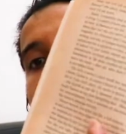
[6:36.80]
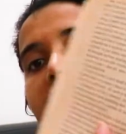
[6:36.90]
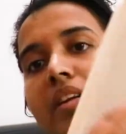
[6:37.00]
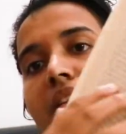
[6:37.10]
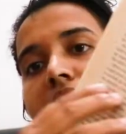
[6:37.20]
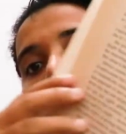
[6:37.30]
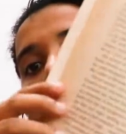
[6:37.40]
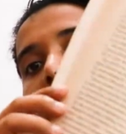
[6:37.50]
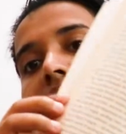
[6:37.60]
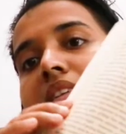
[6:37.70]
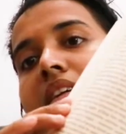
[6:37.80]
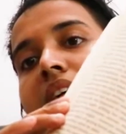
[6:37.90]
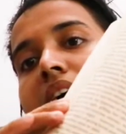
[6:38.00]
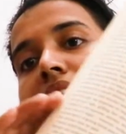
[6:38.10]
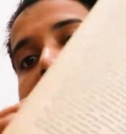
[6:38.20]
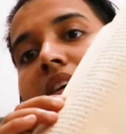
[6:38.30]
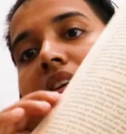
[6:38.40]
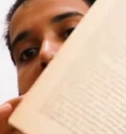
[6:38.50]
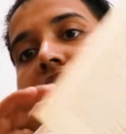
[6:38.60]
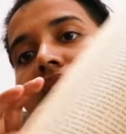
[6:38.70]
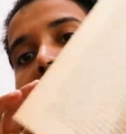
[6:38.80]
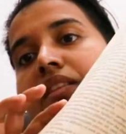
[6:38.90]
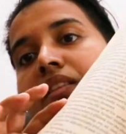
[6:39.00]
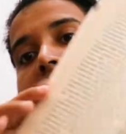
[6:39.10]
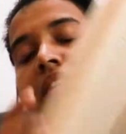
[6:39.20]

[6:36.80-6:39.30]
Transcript: Look at all this. All this.